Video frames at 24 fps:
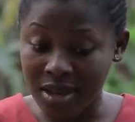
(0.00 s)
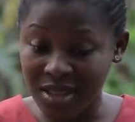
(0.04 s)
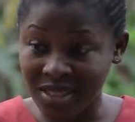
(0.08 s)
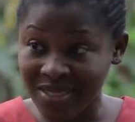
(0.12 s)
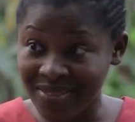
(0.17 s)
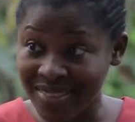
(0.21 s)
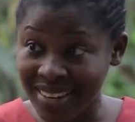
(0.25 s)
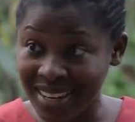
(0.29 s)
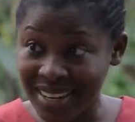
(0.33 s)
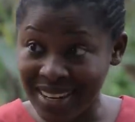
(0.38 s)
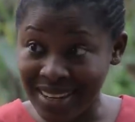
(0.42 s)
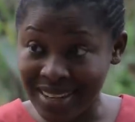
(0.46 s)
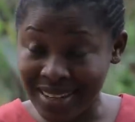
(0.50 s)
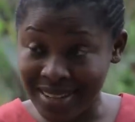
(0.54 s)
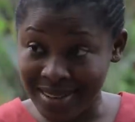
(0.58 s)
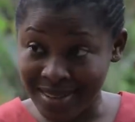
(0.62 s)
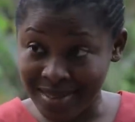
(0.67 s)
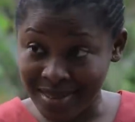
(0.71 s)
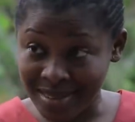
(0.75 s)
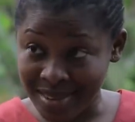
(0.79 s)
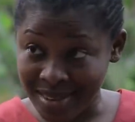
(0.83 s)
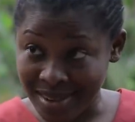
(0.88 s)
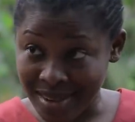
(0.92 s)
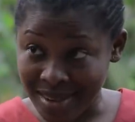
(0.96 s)
has she finally
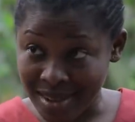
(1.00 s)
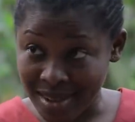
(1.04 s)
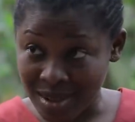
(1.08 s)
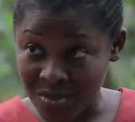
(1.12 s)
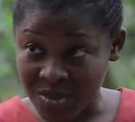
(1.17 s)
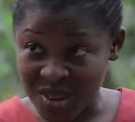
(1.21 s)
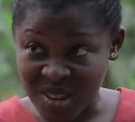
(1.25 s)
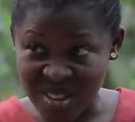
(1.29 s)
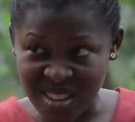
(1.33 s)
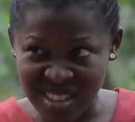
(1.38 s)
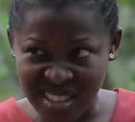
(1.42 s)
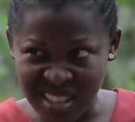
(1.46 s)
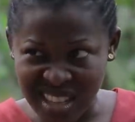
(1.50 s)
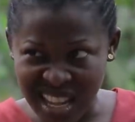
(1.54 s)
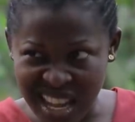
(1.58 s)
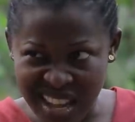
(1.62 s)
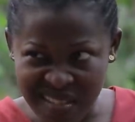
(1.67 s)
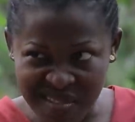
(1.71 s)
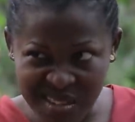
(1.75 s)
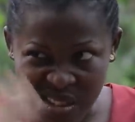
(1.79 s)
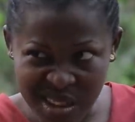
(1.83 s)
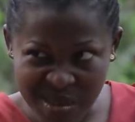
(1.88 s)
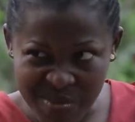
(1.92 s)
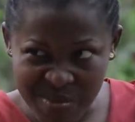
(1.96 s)
killed the girl? Because I
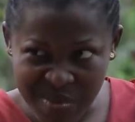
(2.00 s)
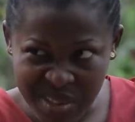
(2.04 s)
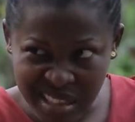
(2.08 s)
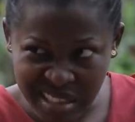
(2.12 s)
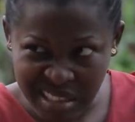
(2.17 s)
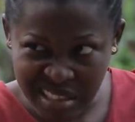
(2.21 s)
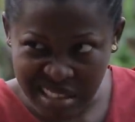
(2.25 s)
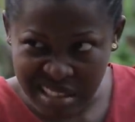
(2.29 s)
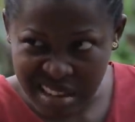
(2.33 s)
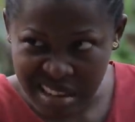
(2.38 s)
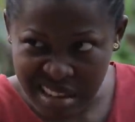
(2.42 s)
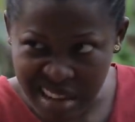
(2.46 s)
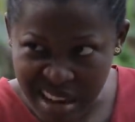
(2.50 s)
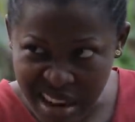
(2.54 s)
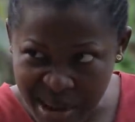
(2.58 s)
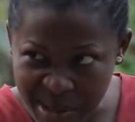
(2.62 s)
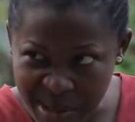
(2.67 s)
have not been seeing